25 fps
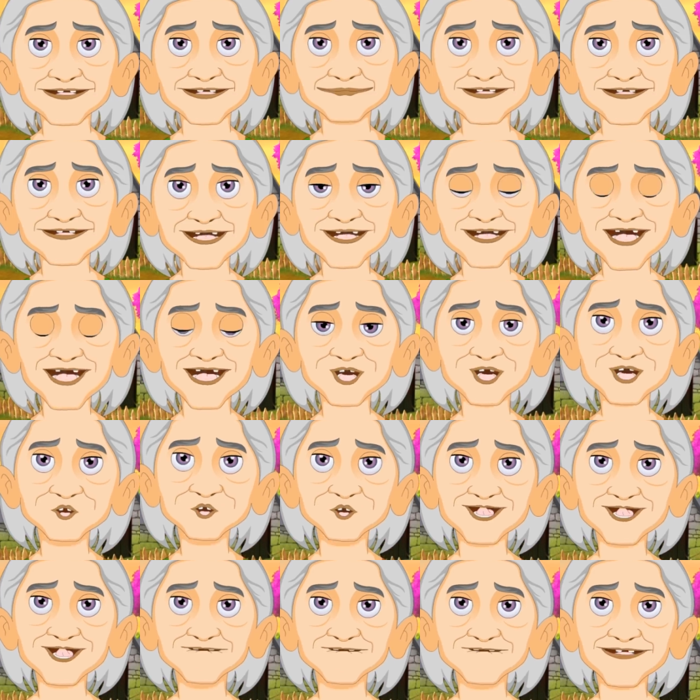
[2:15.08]
That is
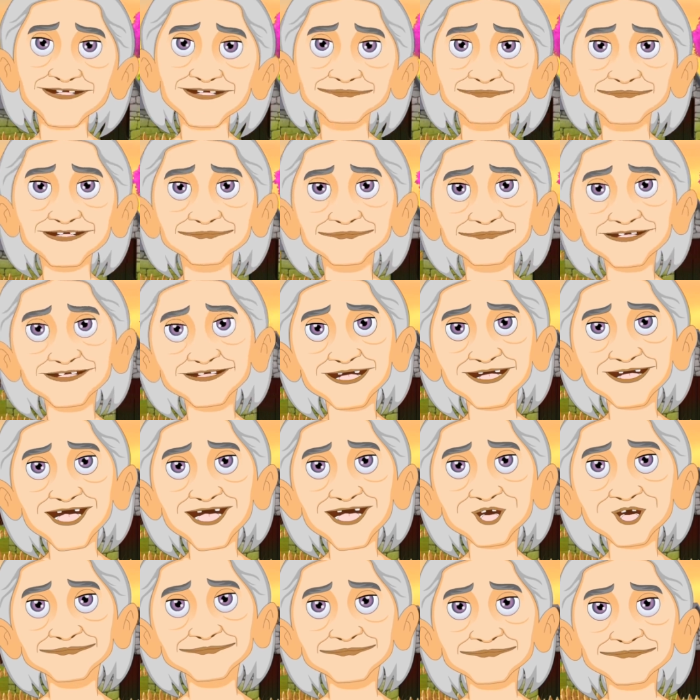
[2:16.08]
not a
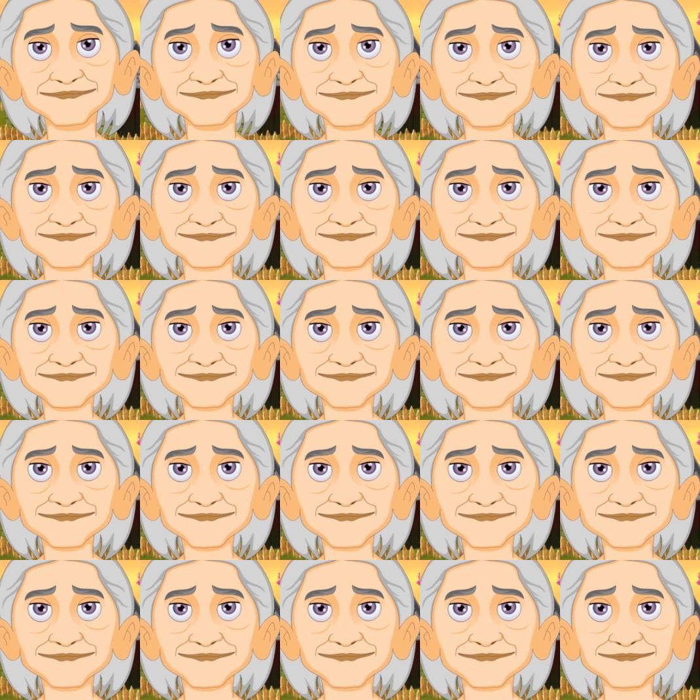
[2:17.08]
cabbage.